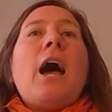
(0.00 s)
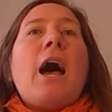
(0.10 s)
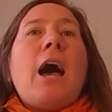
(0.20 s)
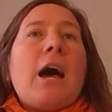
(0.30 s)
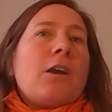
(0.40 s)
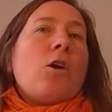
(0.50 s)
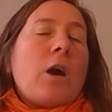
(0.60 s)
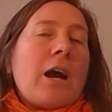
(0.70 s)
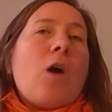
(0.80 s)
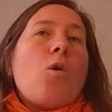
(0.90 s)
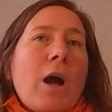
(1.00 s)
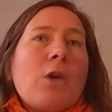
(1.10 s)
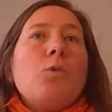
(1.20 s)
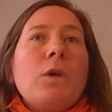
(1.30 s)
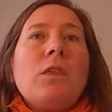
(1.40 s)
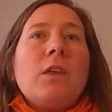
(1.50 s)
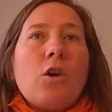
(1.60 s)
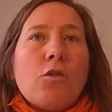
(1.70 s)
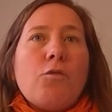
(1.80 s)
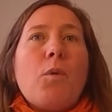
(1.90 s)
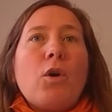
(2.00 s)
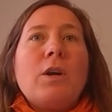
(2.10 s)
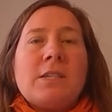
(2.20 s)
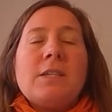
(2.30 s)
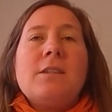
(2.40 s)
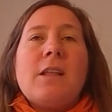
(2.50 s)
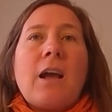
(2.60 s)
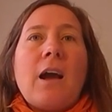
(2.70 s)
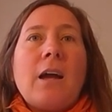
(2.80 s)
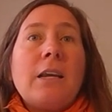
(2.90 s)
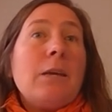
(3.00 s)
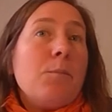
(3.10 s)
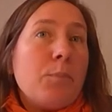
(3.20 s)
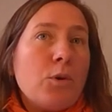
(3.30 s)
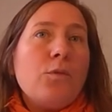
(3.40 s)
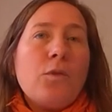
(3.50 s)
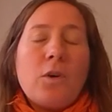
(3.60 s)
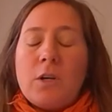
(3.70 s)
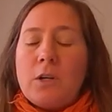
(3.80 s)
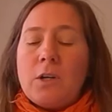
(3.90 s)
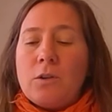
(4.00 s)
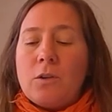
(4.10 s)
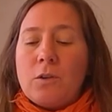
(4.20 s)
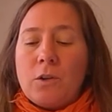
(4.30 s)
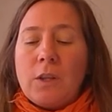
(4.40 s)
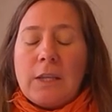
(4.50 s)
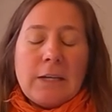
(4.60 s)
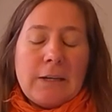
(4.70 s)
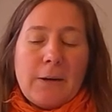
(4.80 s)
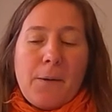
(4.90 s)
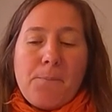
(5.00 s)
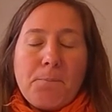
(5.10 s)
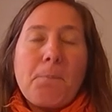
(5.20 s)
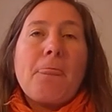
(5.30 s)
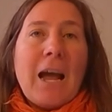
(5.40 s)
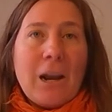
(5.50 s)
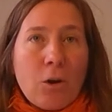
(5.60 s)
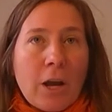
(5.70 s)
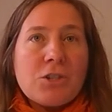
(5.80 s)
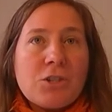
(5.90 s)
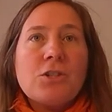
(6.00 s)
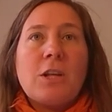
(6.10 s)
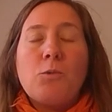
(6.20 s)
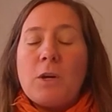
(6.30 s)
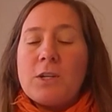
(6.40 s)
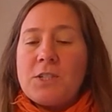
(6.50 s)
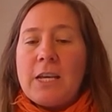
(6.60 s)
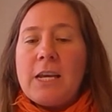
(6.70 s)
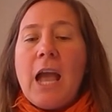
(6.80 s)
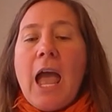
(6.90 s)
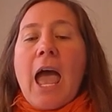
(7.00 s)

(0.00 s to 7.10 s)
and how can we think of policies that can improve on the allocations that we are seeing.